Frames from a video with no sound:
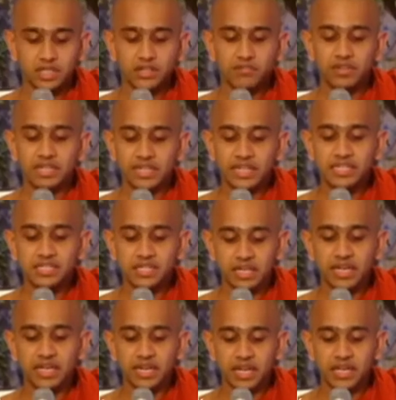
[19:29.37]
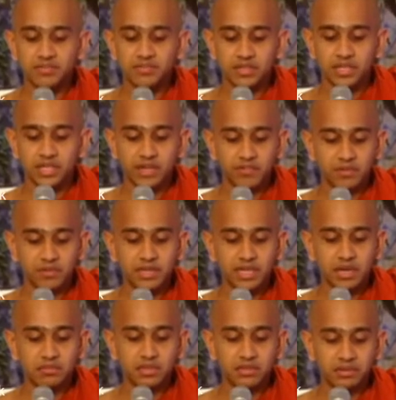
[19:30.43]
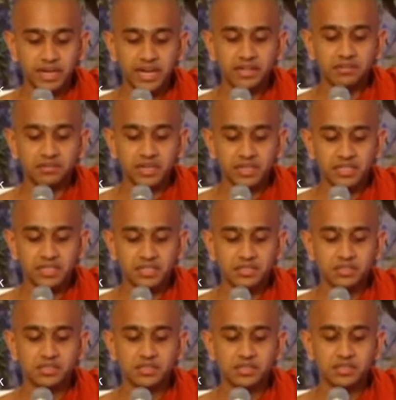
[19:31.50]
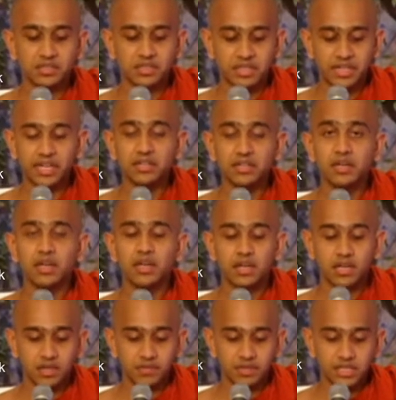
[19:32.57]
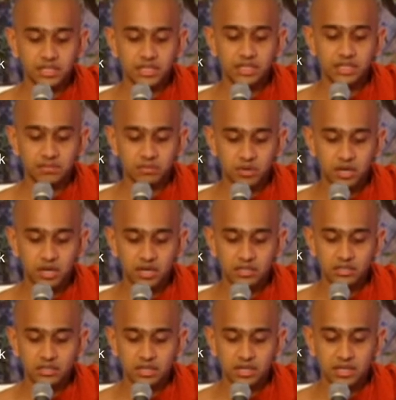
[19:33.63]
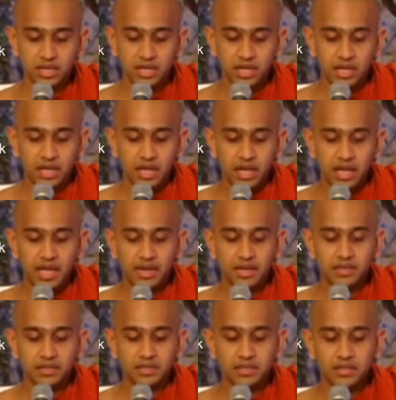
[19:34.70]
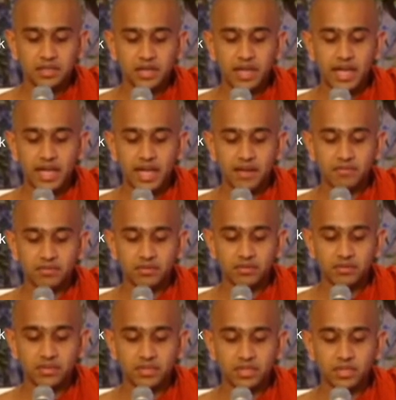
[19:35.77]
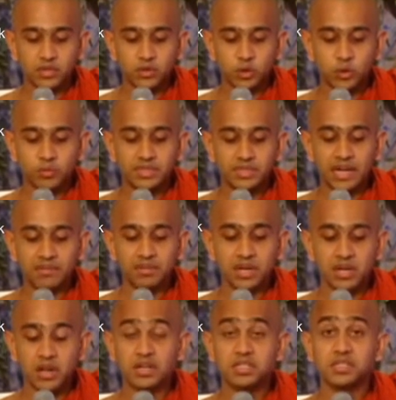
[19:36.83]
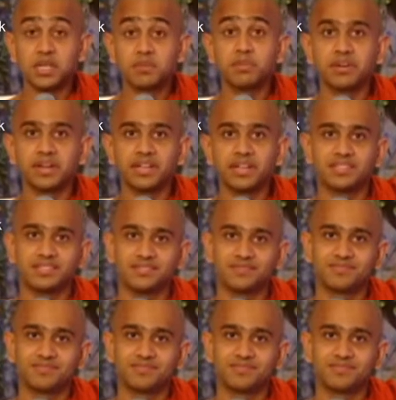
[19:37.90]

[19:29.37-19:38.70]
if he leads a lay life, he will become a great religious king, a wheel-turning monarch, and have a group that will not separate.